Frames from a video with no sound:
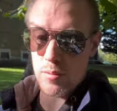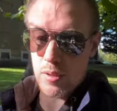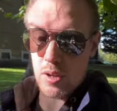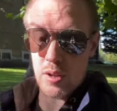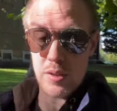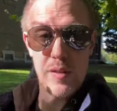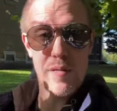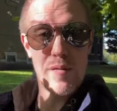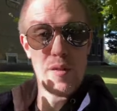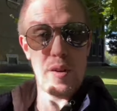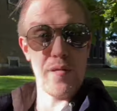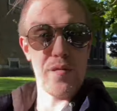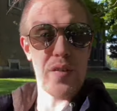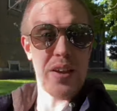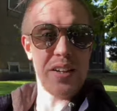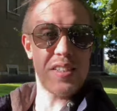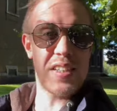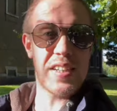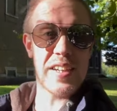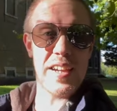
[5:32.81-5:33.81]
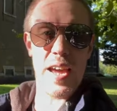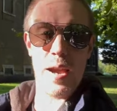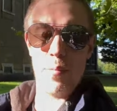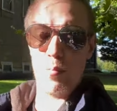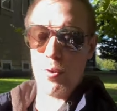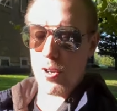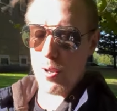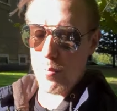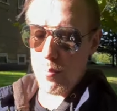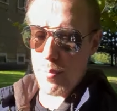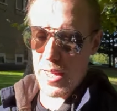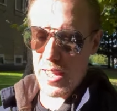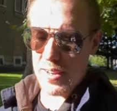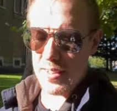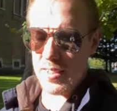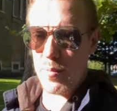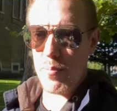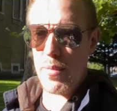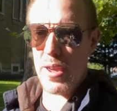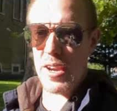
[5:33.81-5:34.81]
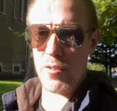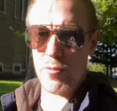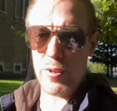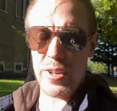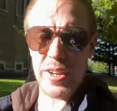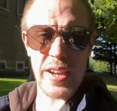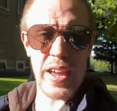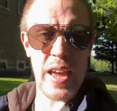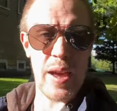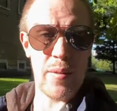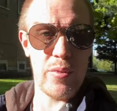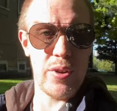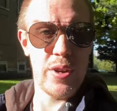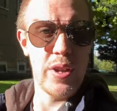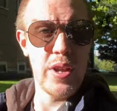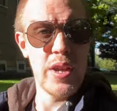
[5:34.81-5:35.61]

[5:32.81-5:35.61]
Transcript: on the front-facing camera compared to the main rear camera.